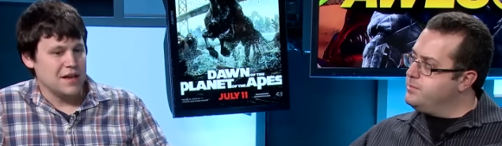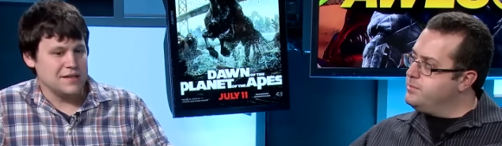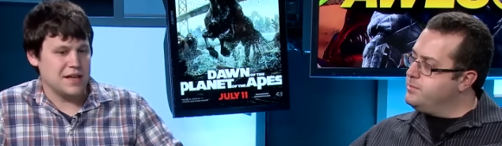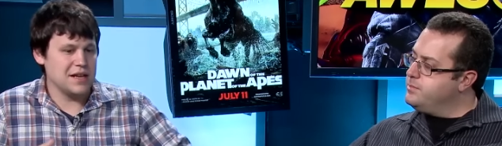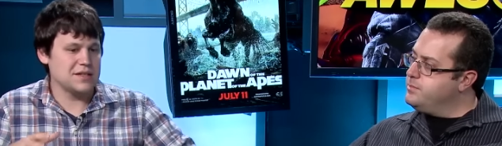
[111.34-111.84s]

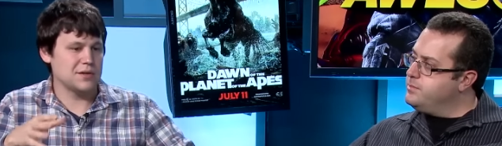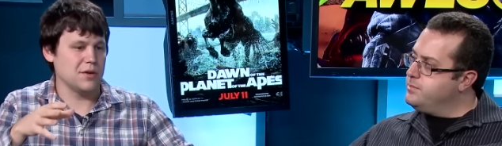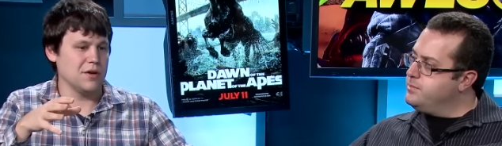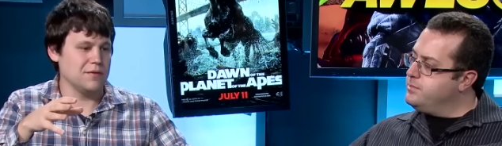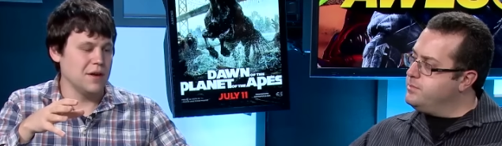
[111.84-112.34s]
Speaker 1: is that it's
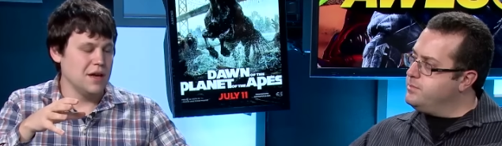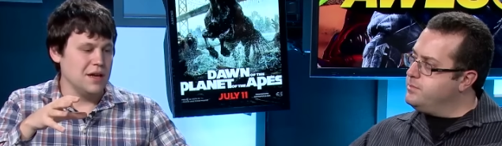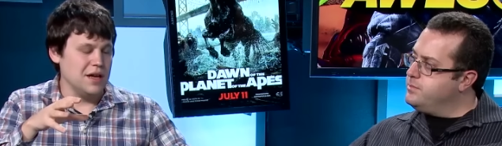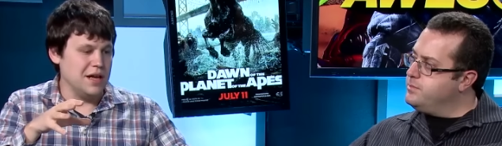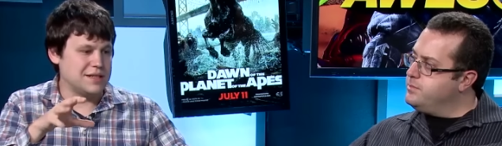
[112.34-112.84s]
sort of
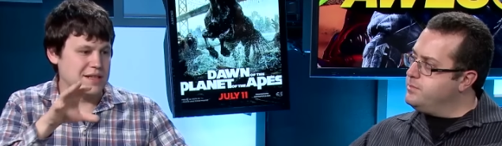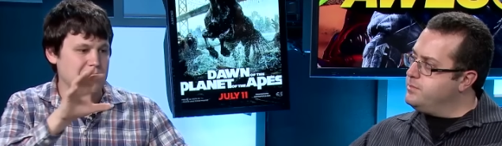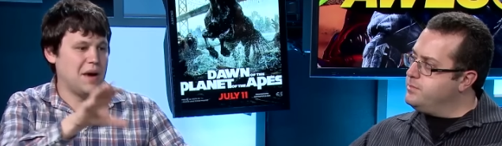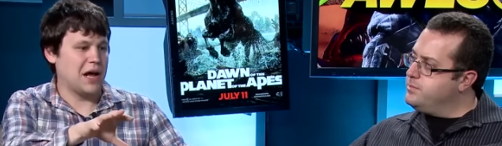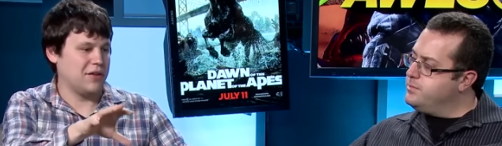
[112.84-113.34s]
it's
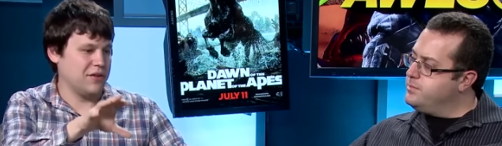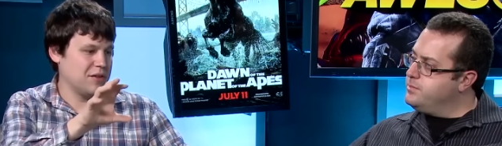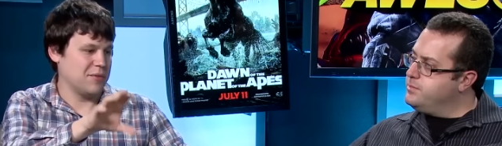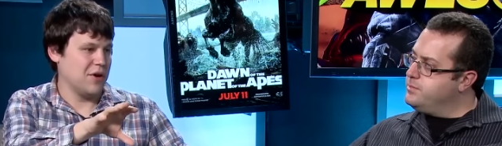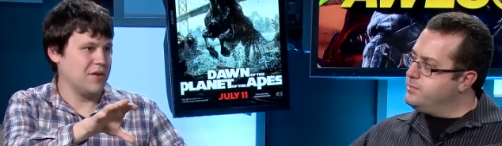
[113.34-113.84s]
the model or
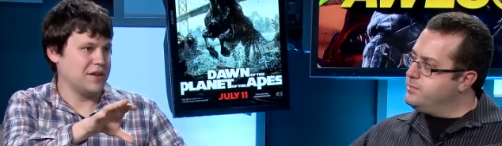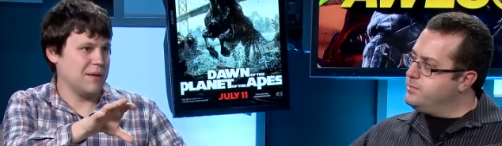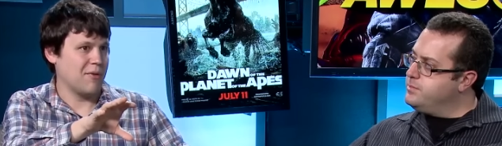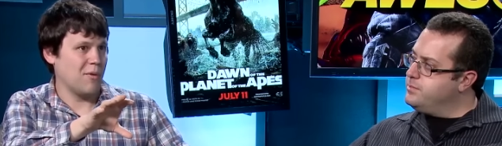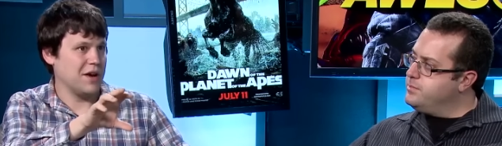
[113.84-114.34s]
the
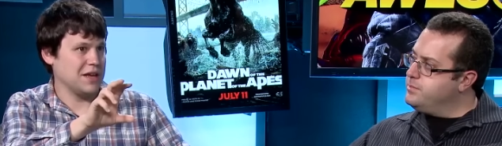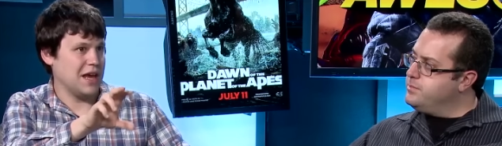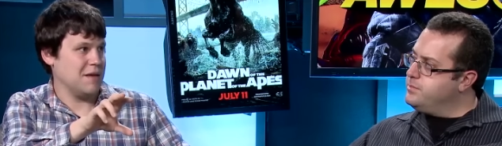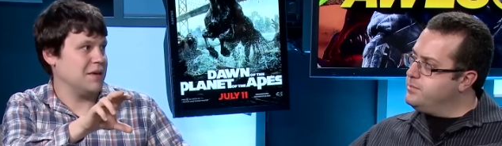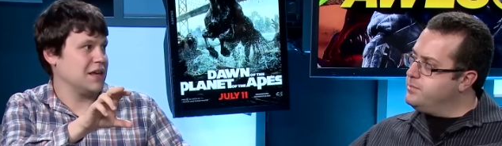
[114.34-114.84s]
prototype for what
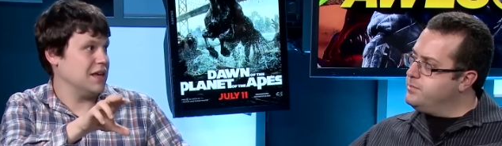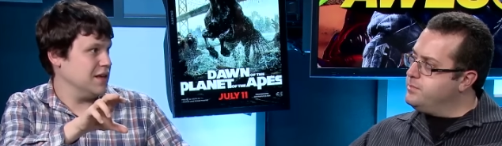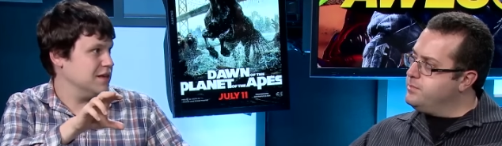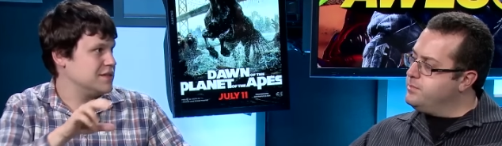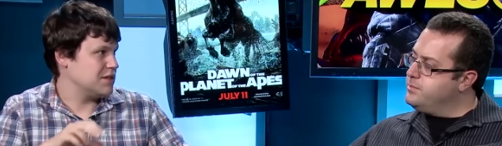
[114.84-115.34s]
gaming
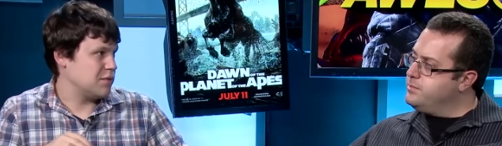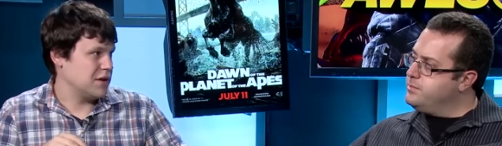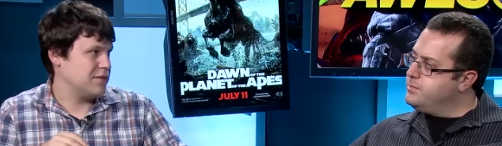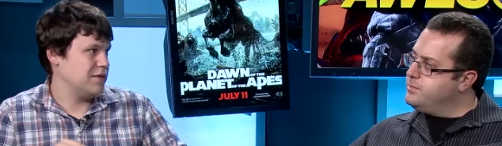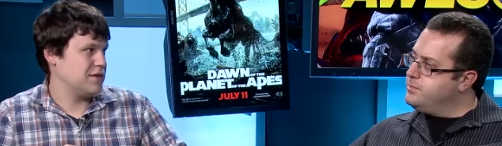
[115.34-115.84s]
is in
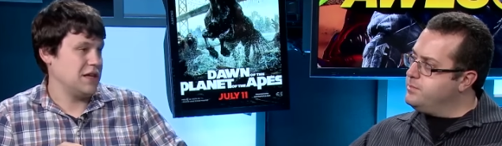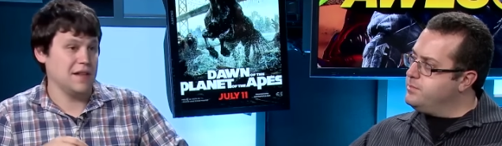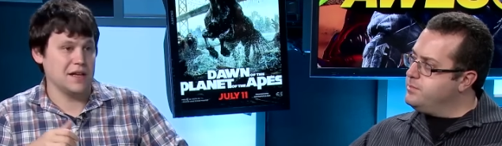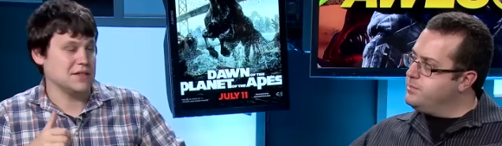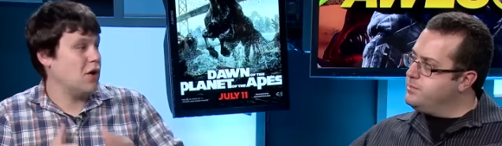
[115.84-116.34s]

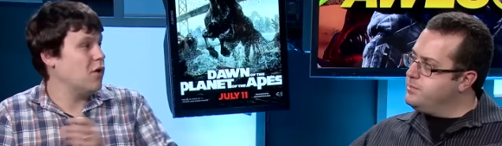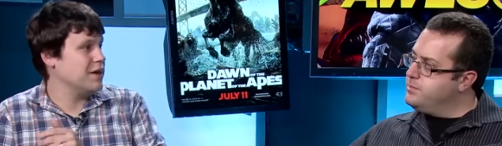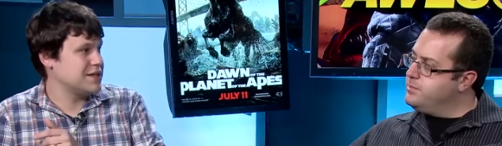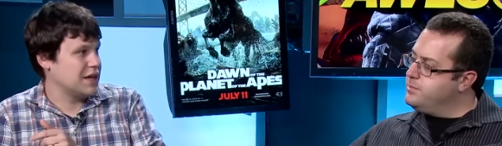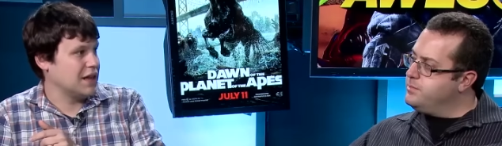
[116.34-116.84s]
2015. Like it's
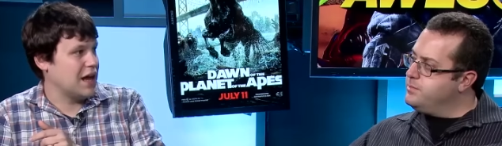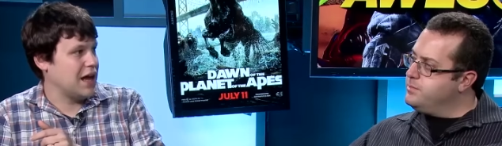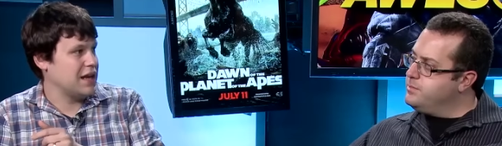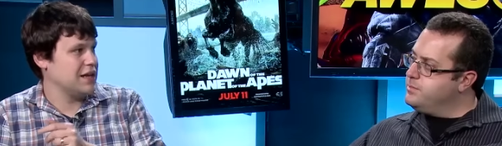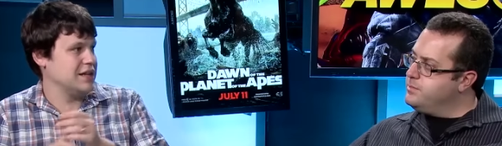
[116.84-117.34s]
always
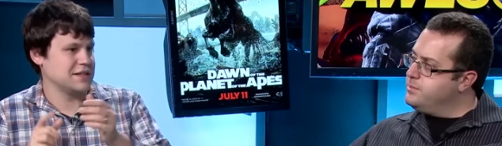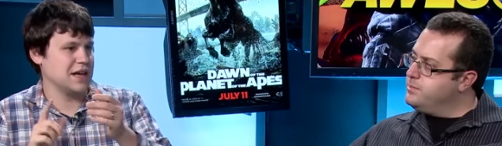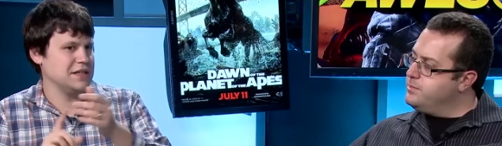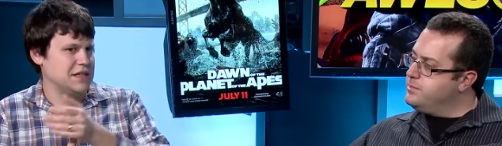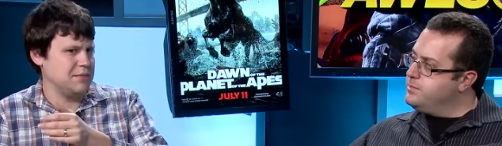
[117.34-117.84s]
online. It's
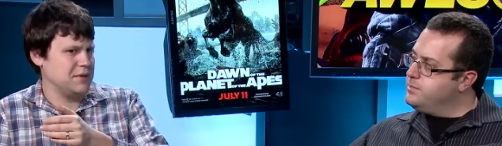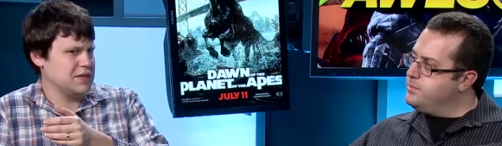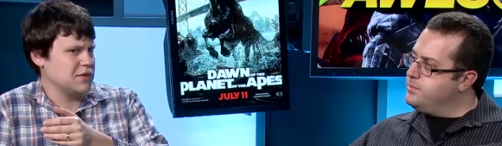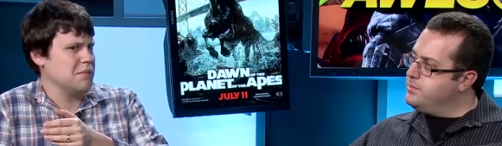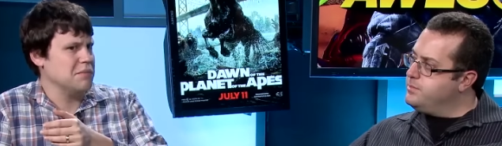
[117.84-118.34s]
got
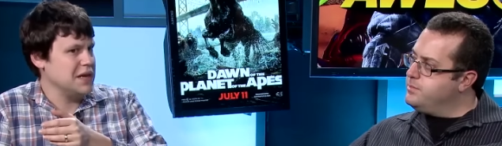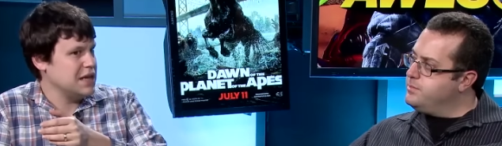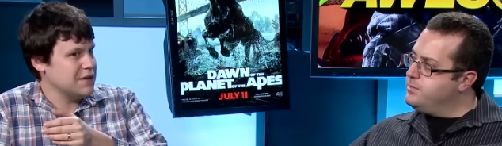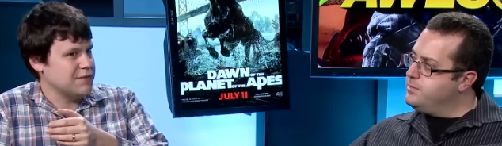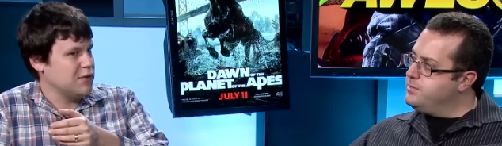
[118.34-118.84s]
deeply sort of
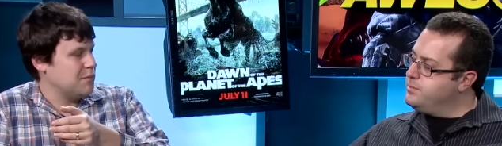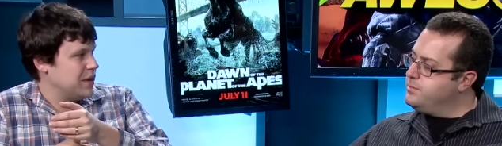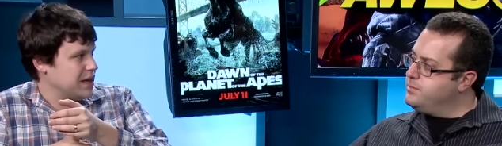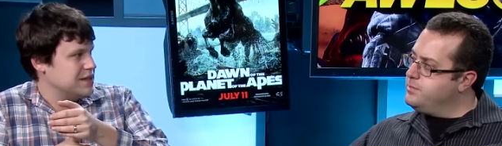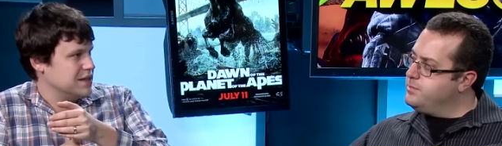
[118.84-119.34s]
meaningful
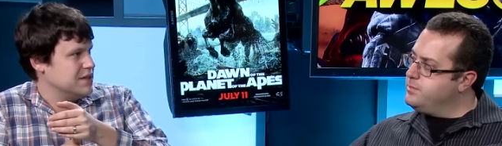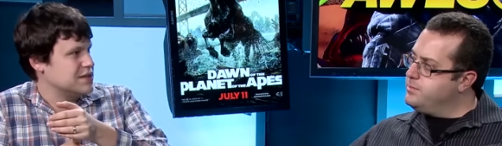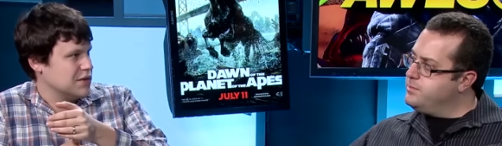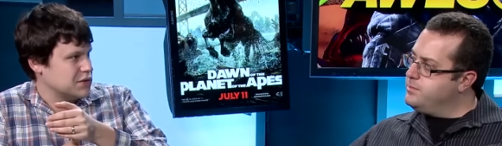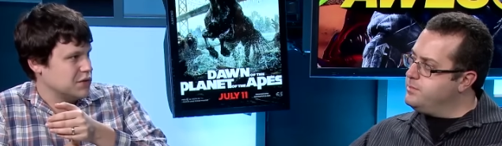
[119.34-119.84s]
baked
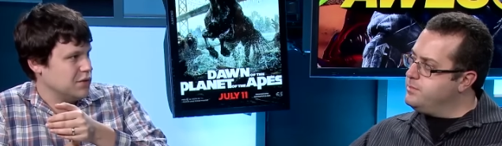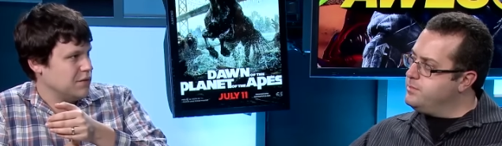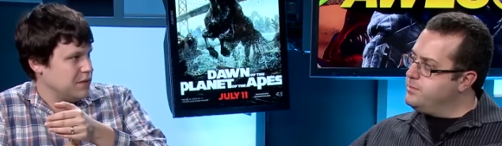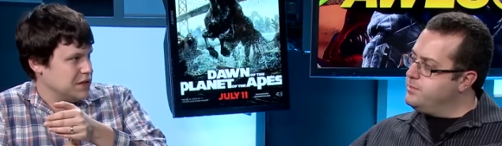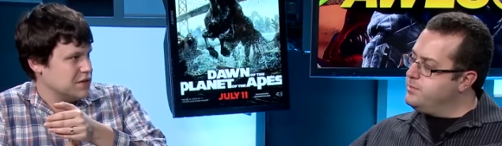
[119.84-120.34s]
in
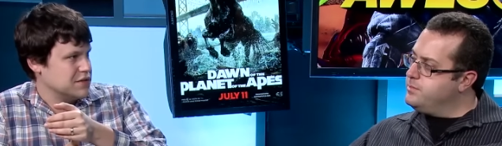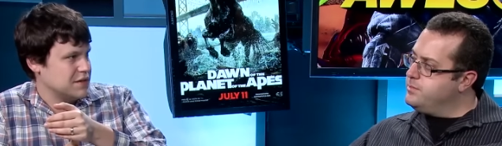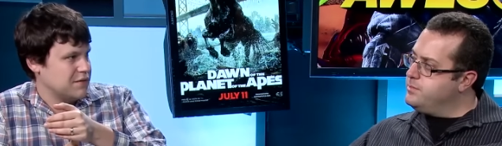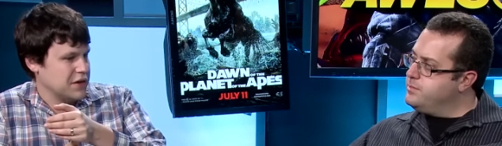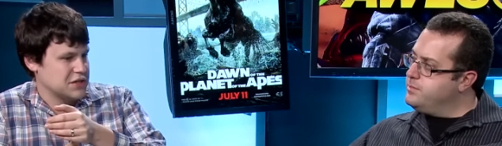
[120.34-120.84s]
social
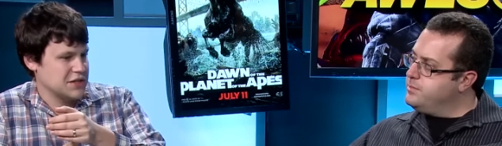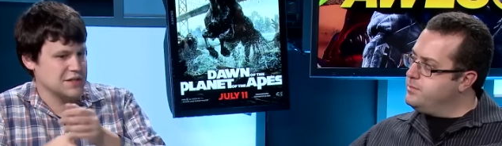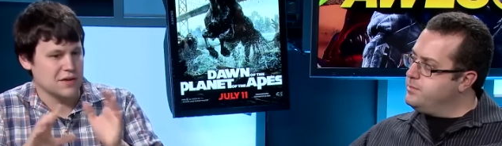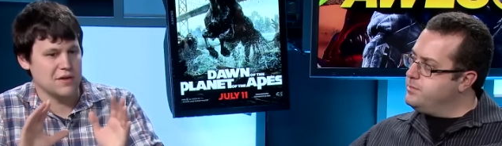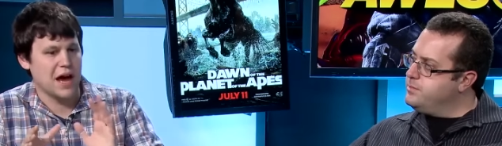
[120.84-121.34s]
features and
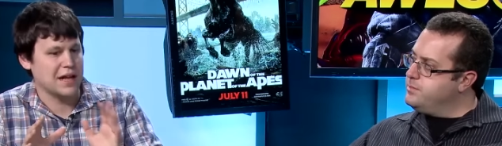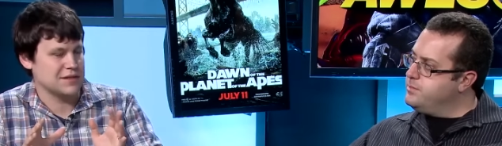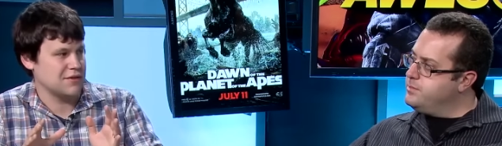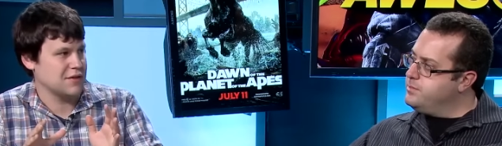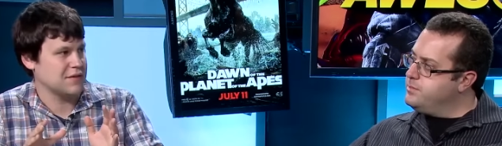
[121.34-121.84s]
functions. They're
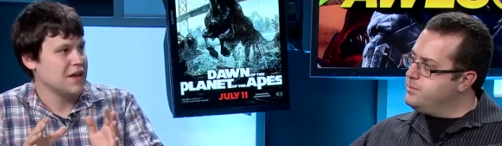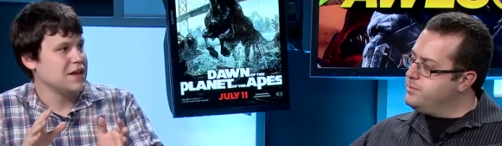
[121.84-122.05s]
not sort of